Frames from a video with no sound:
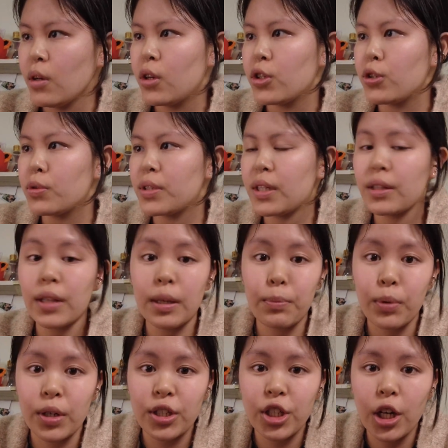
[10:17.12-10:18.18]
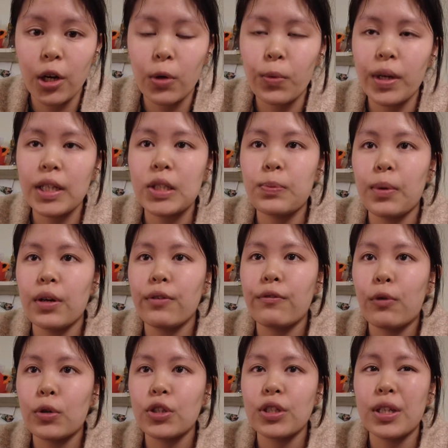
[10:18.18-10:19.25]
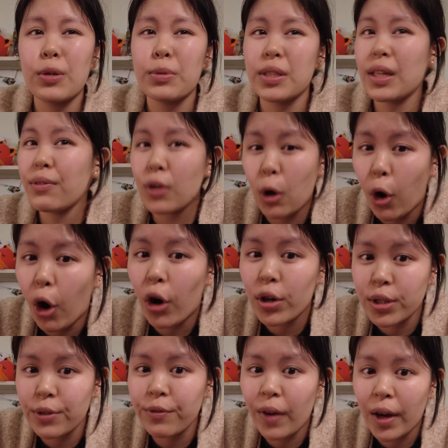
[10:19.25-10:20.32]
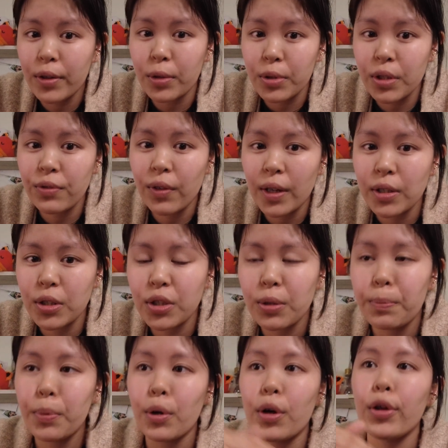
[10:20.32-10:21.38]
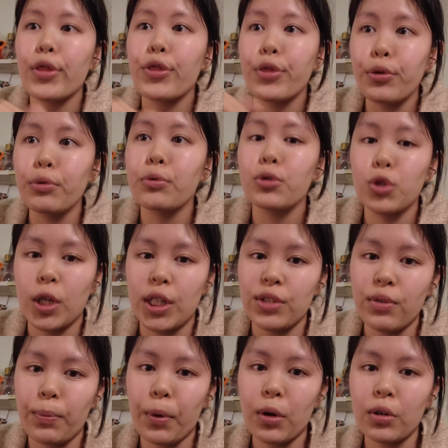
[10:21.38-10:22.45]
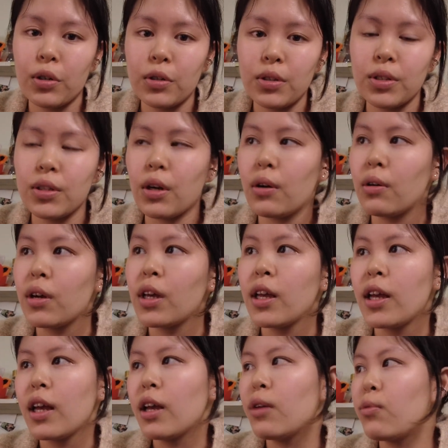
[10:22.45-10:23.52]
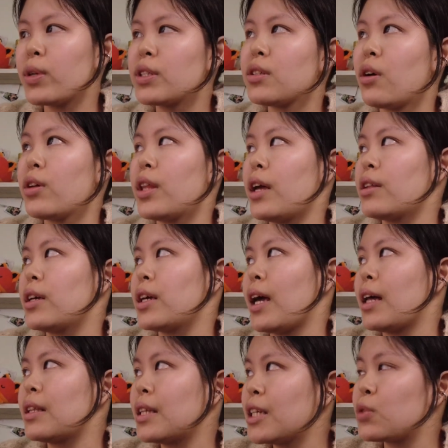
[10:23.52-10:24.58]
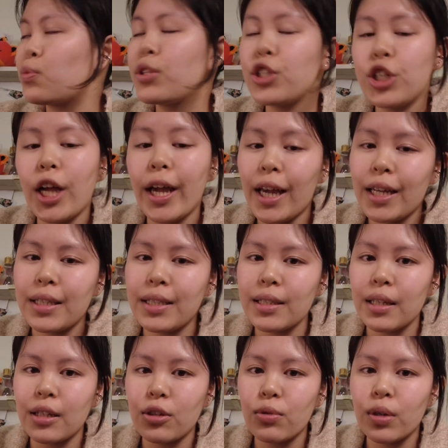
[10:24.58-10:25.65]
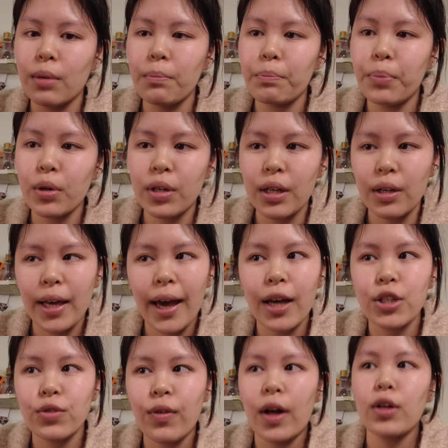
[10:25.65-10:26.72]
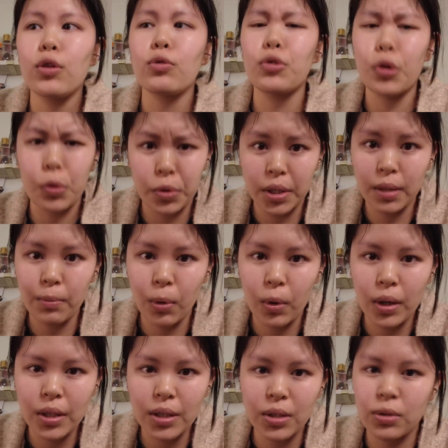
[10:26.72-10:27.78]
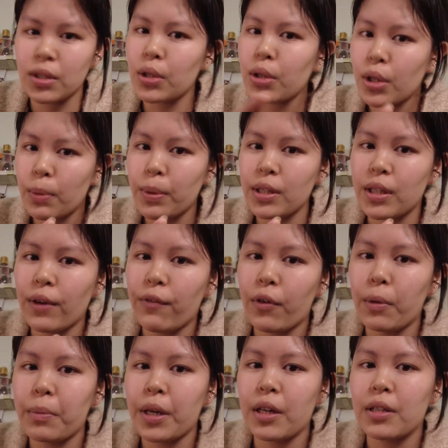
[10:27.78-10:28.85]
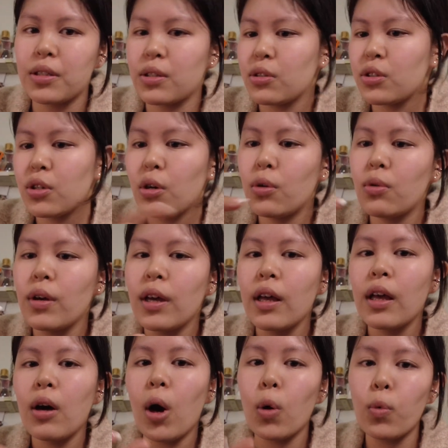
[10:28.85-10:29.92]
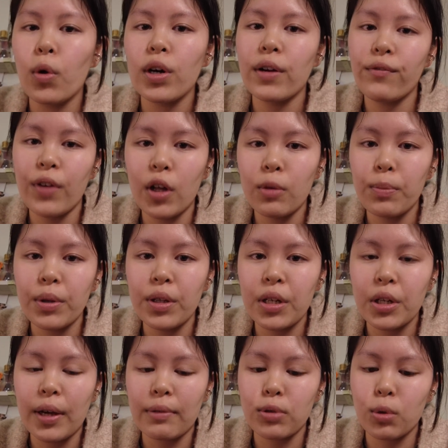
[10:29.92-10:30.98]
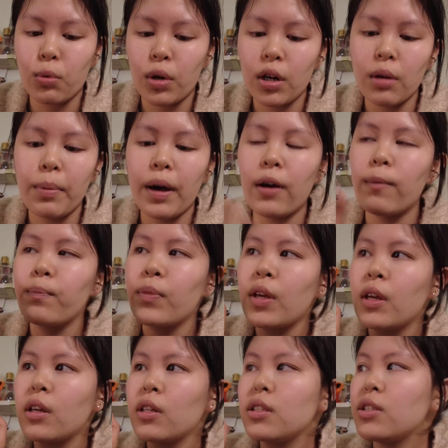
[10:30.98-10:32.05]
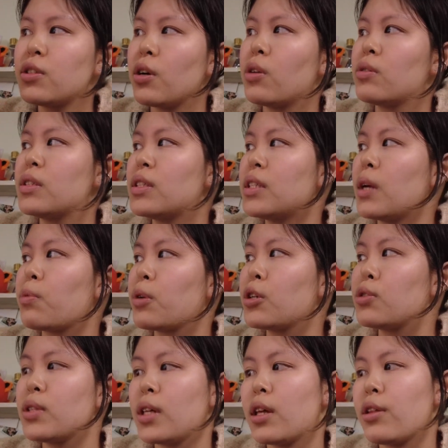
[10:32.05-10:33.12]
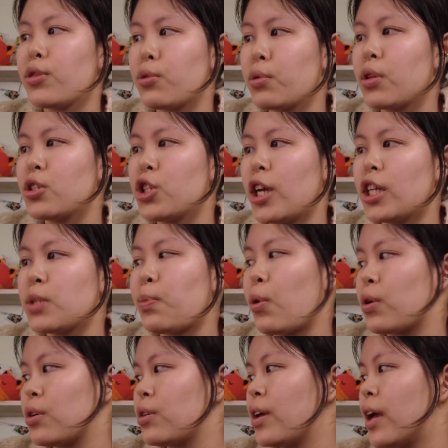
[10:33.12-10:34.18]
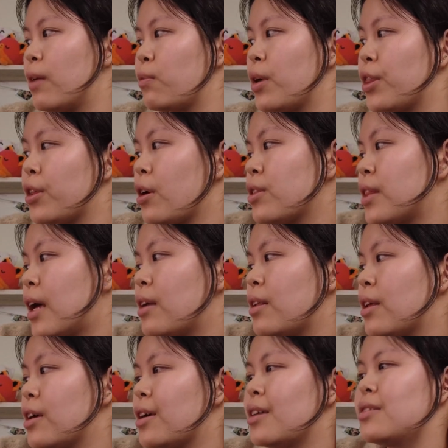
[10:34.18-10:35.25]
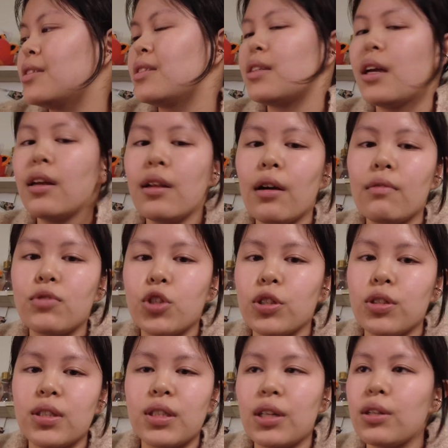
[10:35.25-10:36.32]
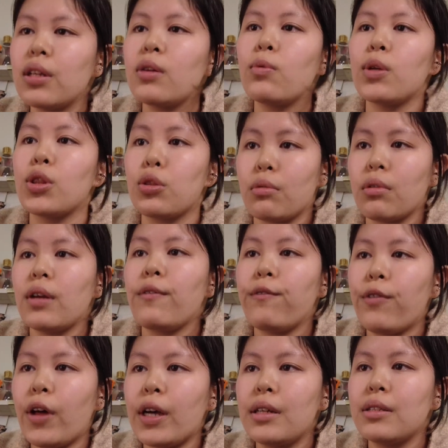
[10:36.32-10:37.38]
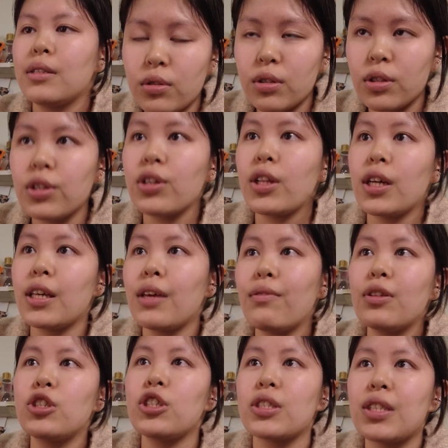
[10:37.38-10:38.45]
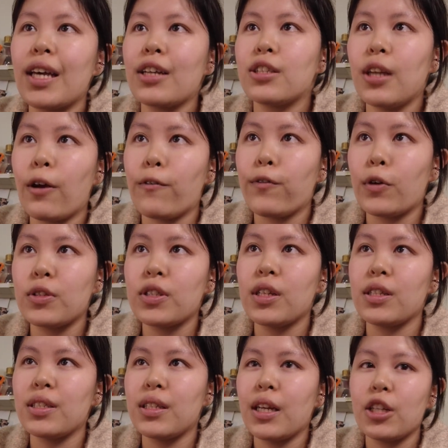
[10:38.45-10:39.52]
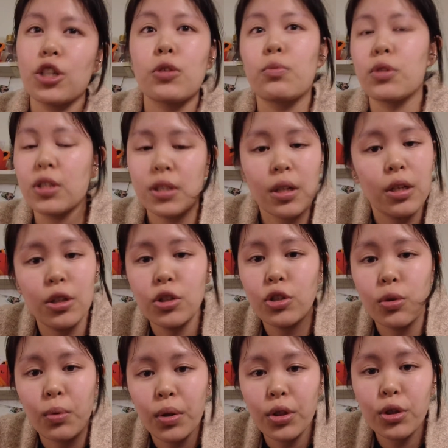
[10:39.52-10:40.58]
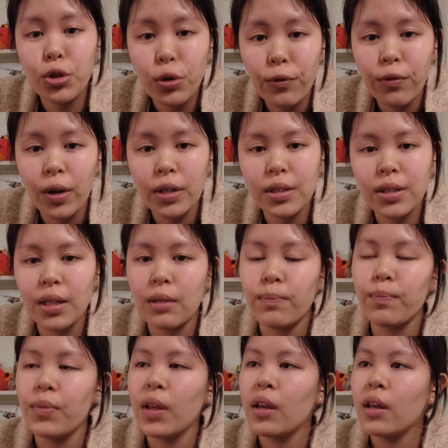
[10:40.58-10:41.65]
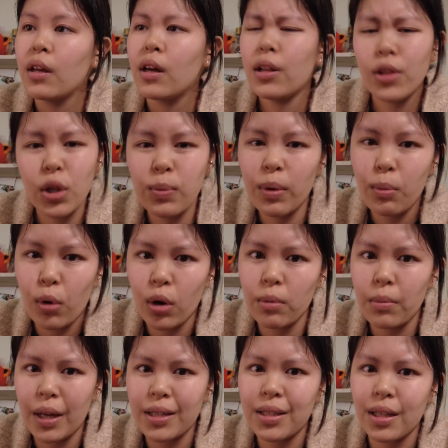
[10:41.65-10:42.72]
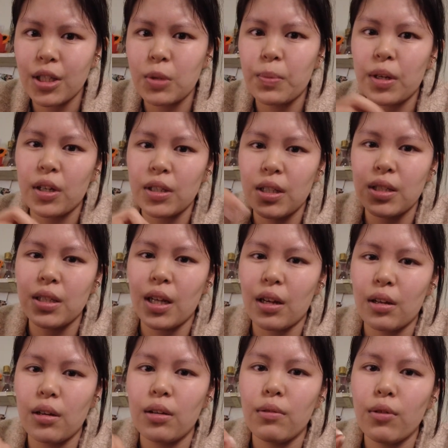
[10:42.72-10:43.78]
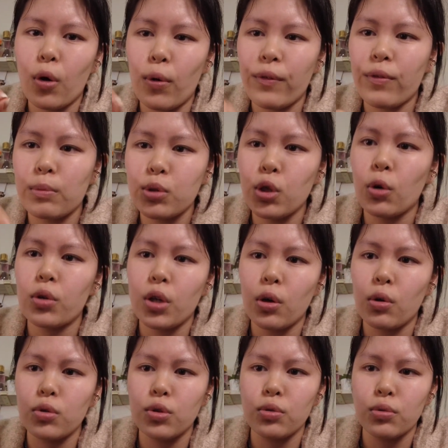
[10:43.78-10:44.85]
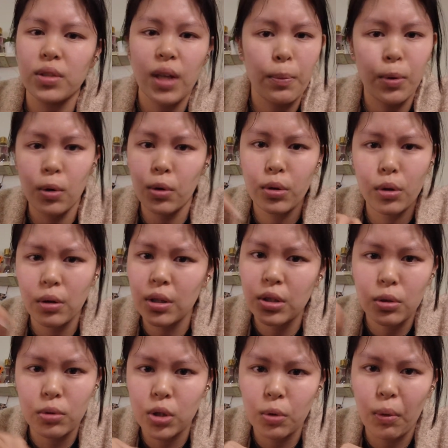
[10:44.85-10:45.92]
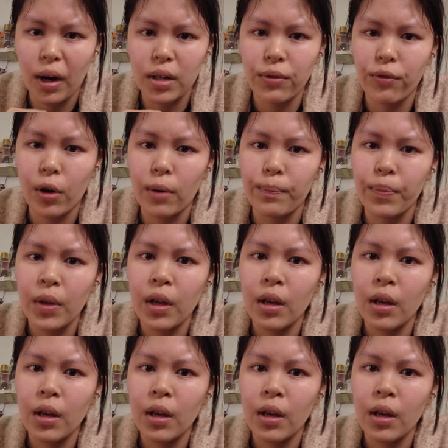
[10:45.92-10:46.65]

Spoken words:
using like British Airways. But unfortunately, it was even hard to find those flights to book through transfer partners. So we saw that like at least with Chase, like you can book at cash value using points. So it's a little bit different because there's no award availability you have to worry about. So instead we're using it through the Chase portal. And we thought that like instead of just dealing with 3 flights, so like even just get to our first destination, we're just gonna do with 2 flights. And a little bit more makes sense because it's like a going from Tokyo to Sapporo. There is no direct from